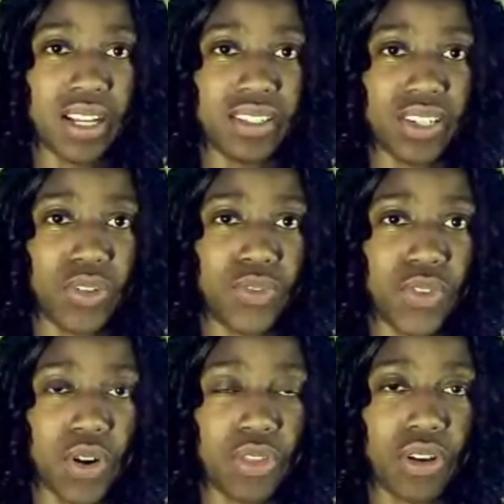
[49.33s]
until
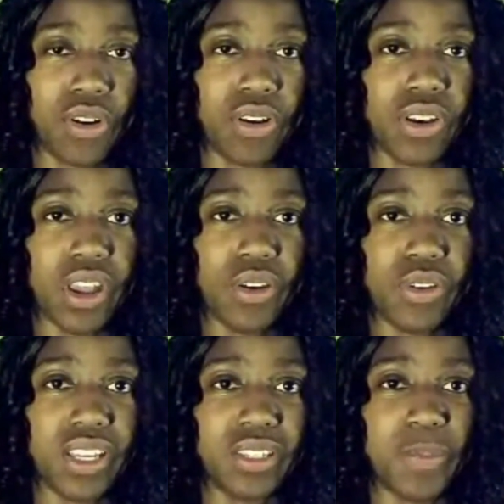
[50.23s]
further
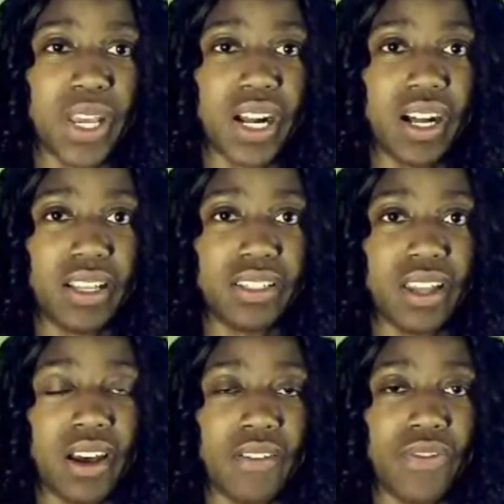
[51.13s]
notice
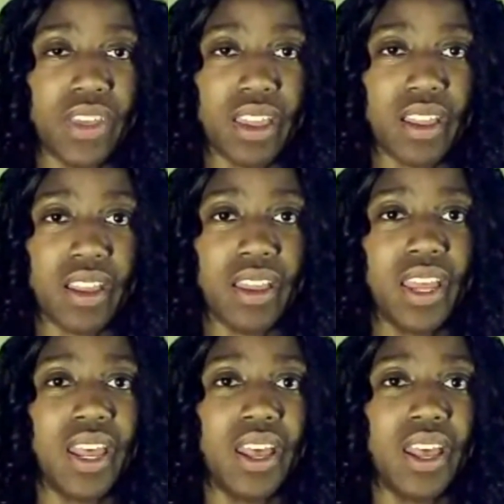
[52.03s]
because of the